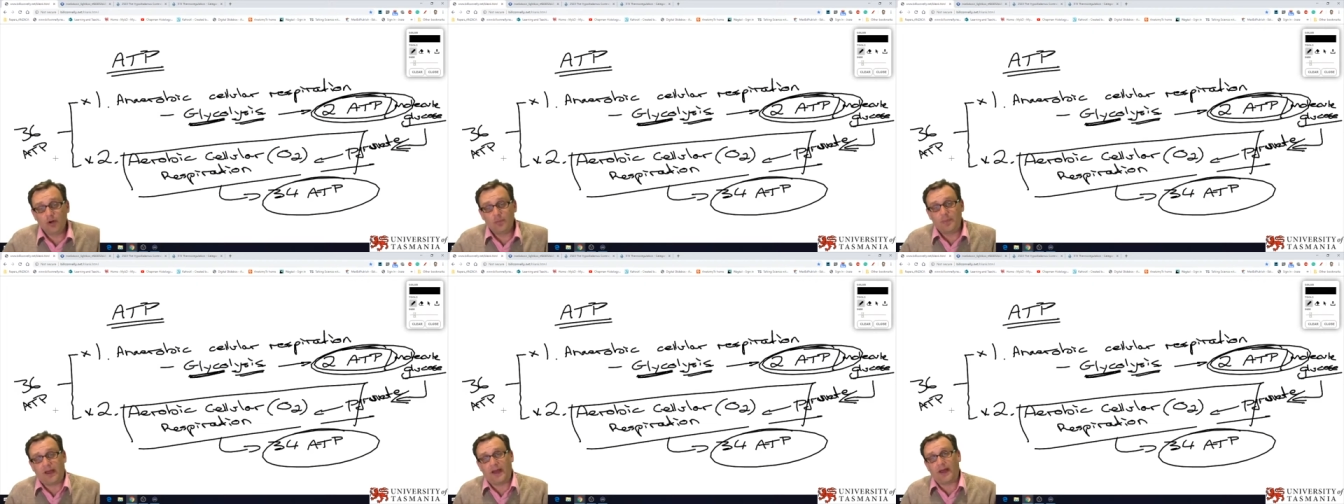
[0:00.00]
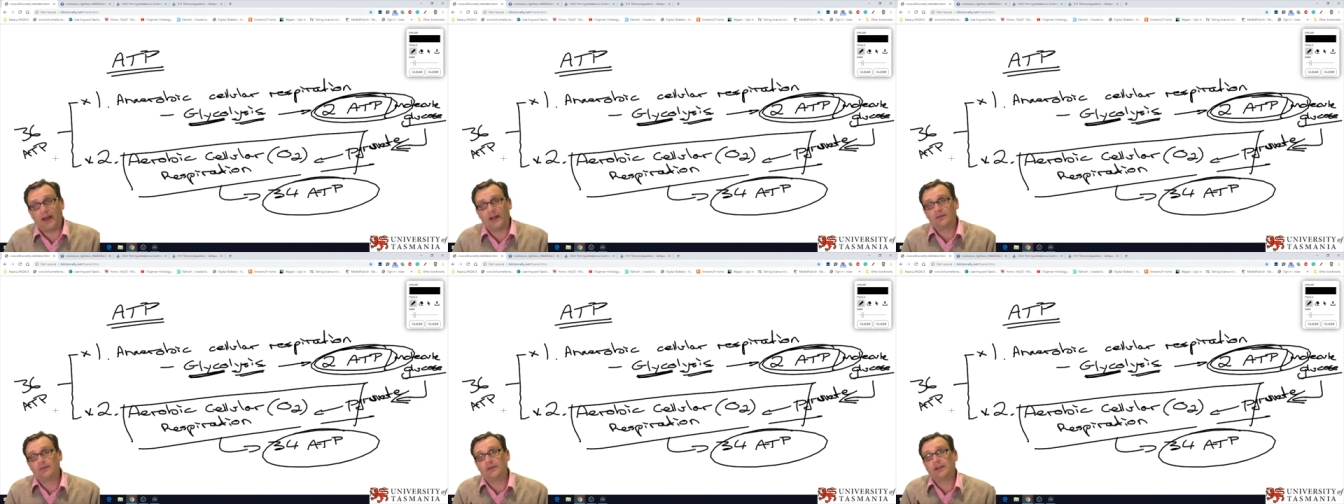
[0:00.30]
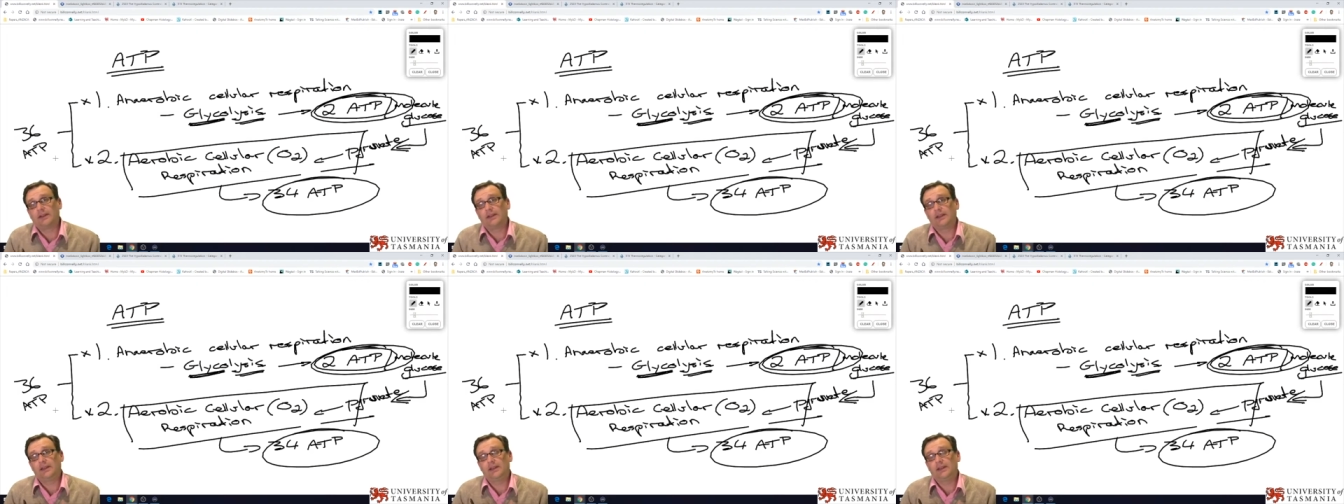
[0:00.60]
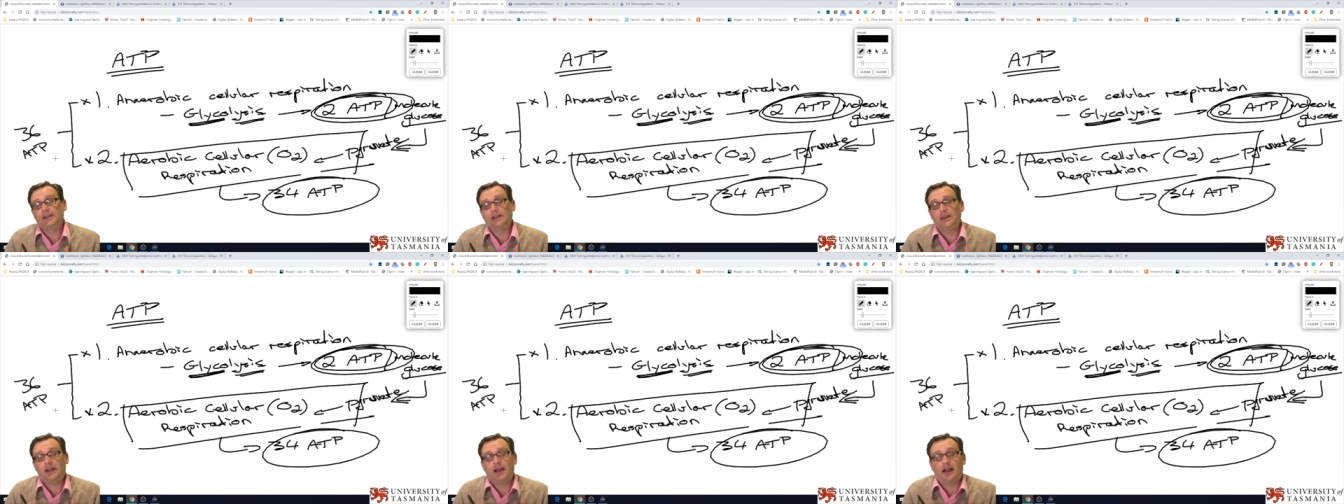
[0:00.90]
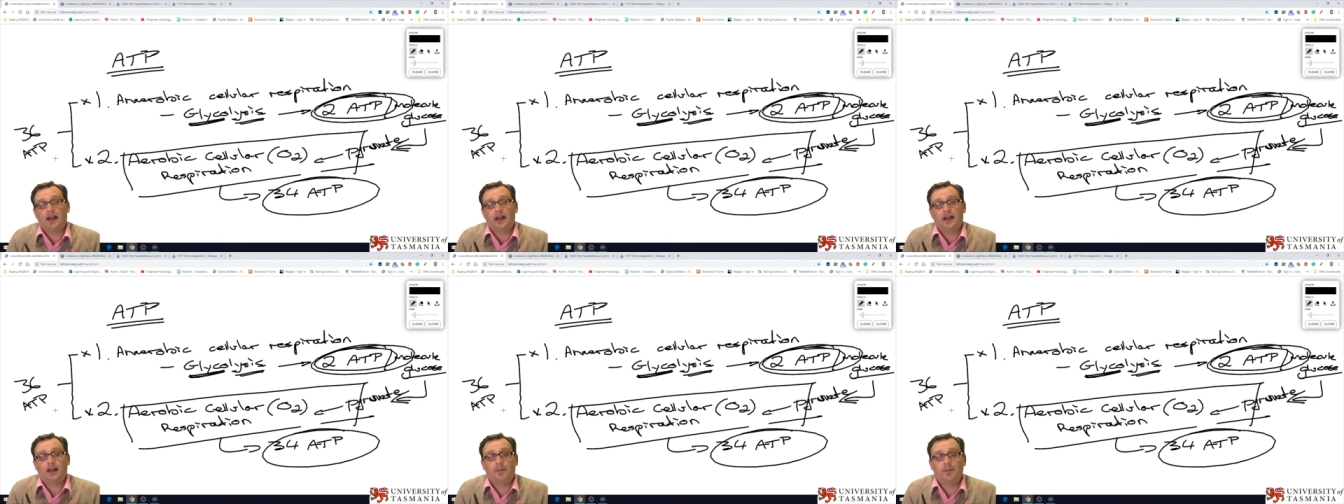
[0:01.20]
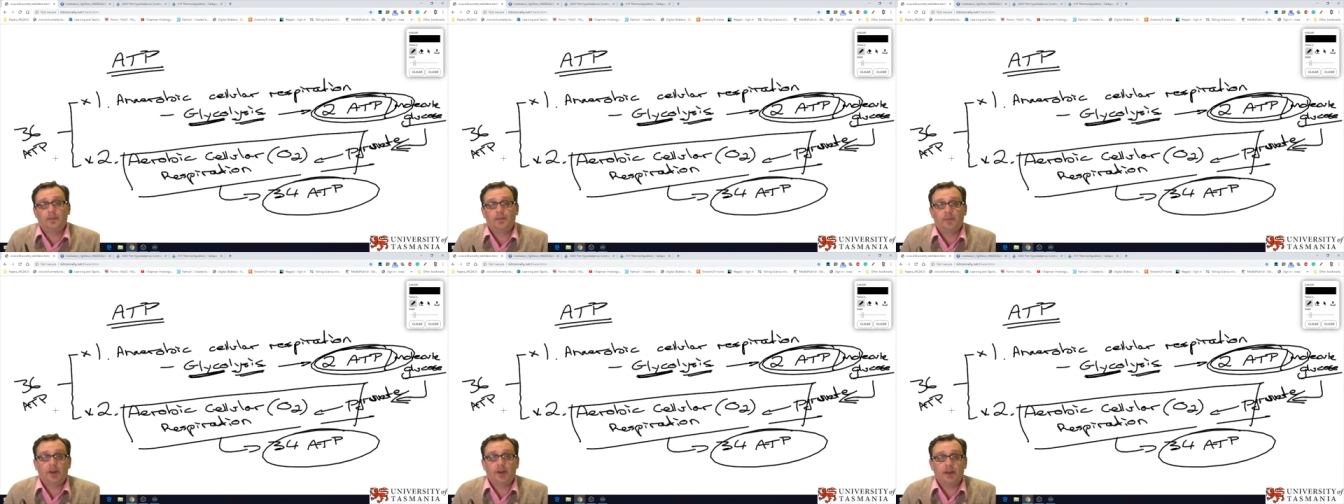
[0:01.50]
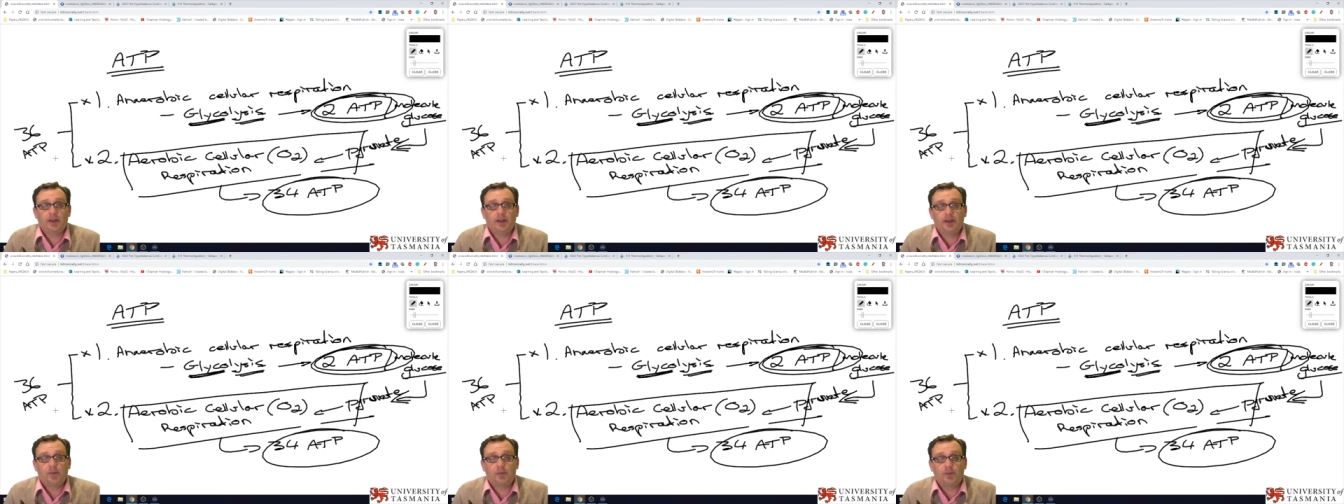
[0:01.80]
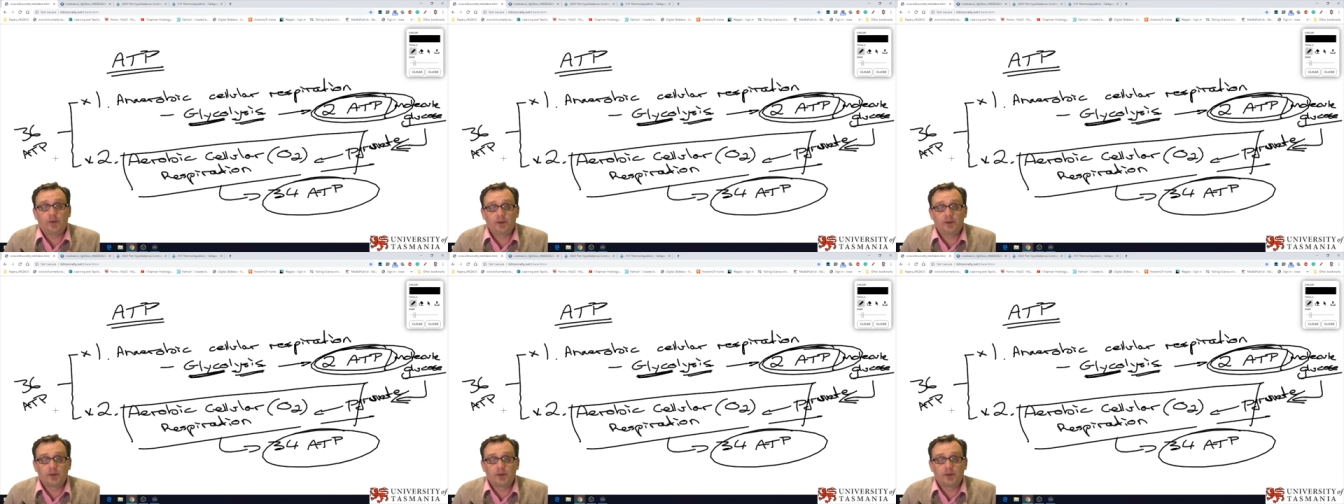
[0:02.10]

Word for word: talk about really um,